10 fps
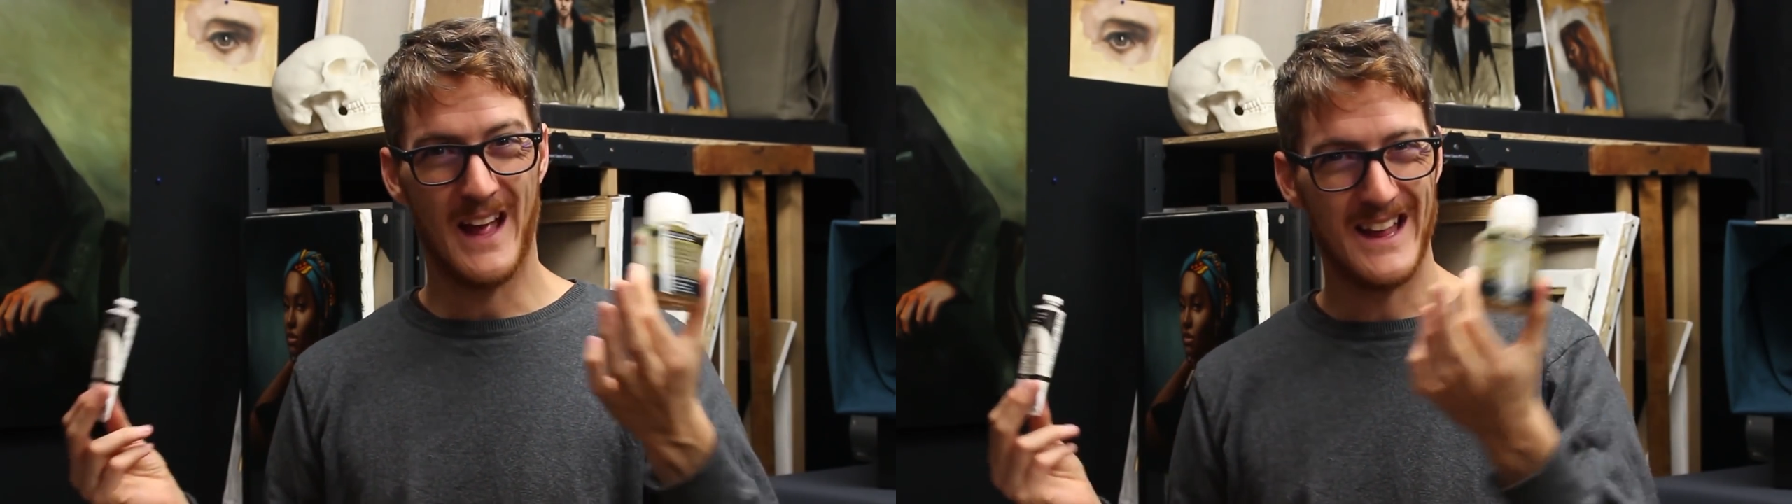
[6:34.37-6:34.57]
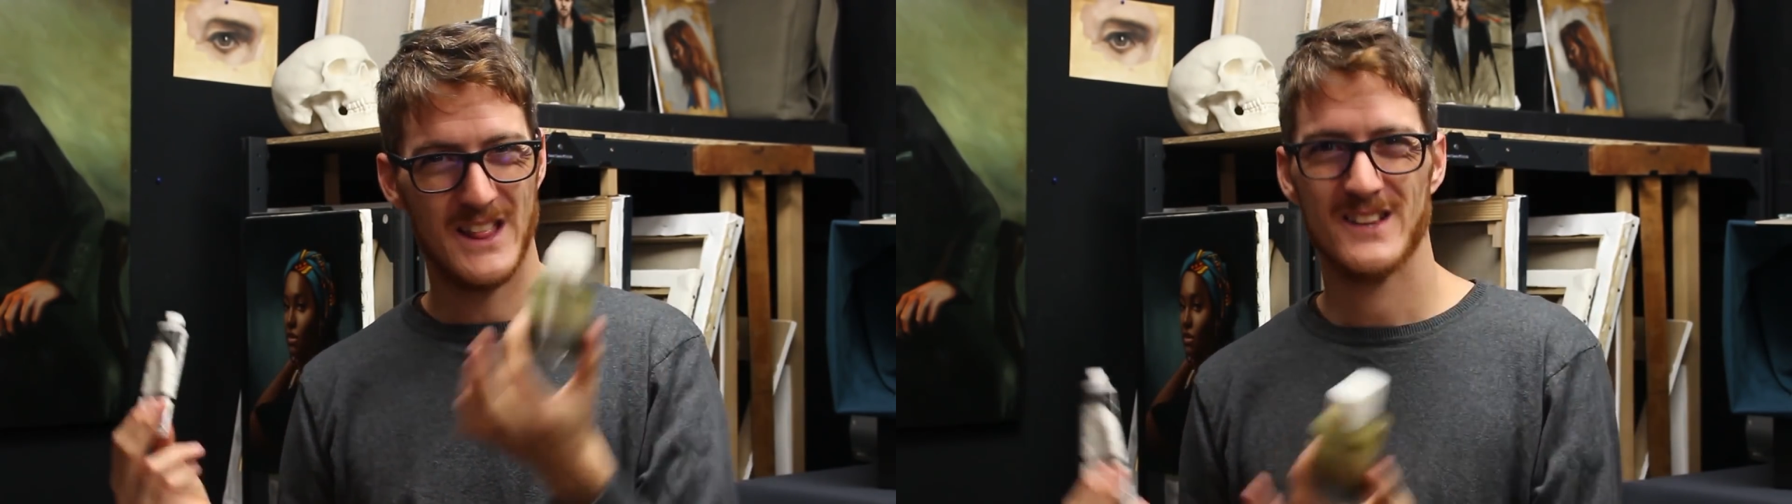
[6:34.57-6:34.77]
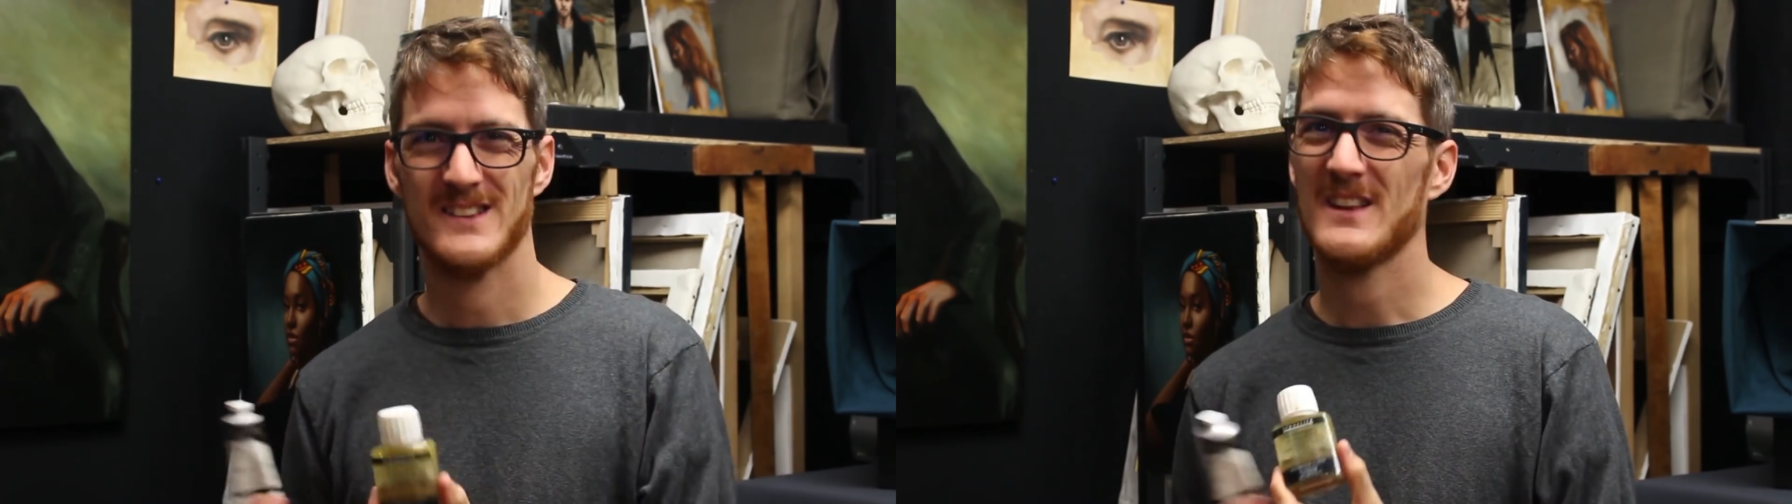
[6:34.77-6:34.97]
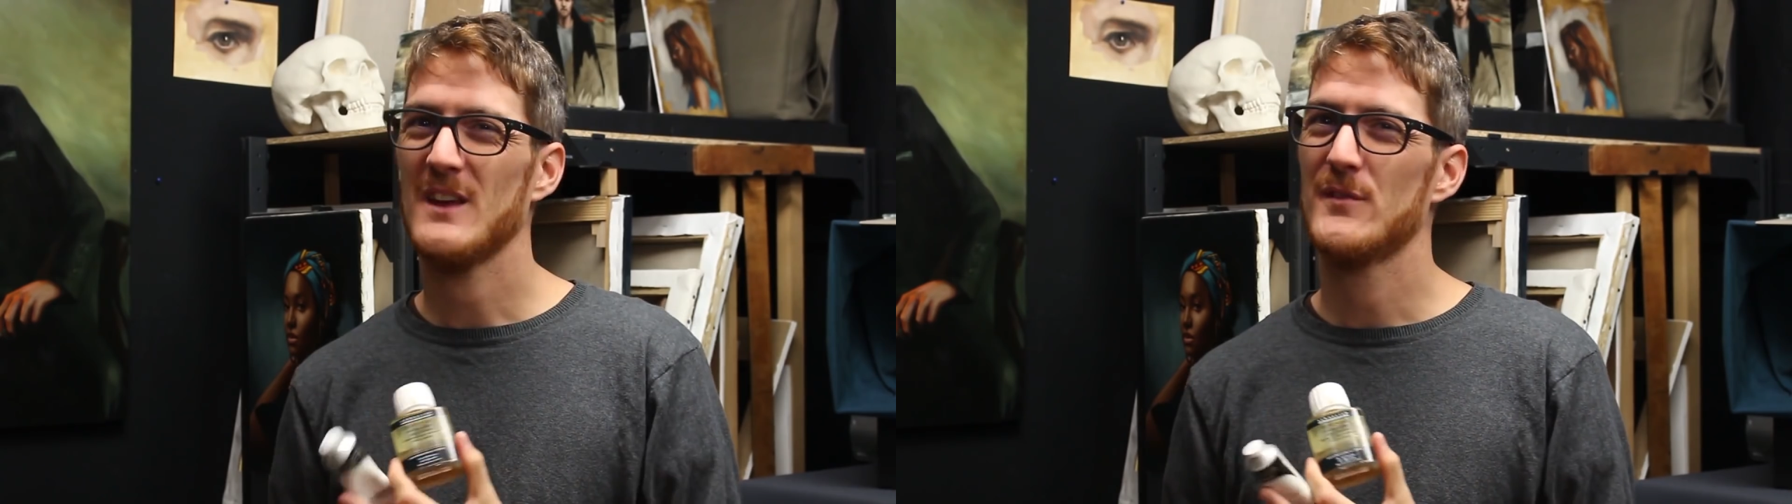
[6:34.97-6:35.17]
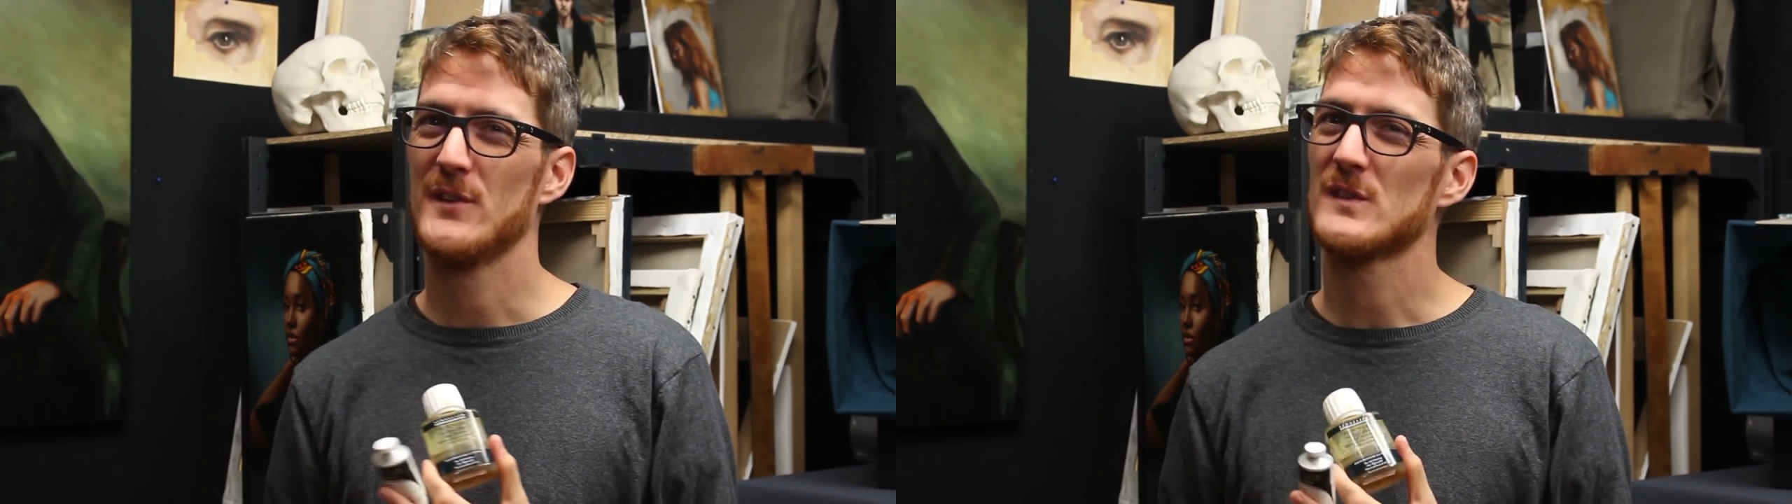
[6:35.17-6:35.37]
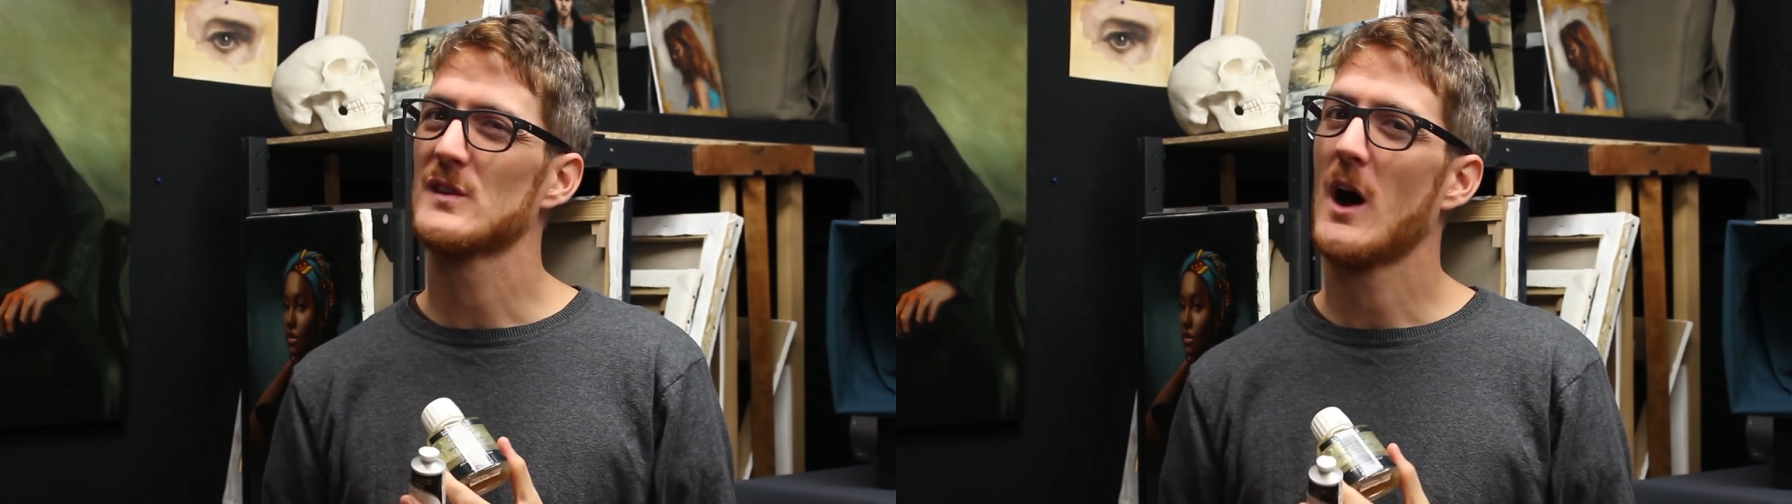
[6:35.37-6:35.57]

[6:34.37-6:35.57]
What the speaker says: and the safest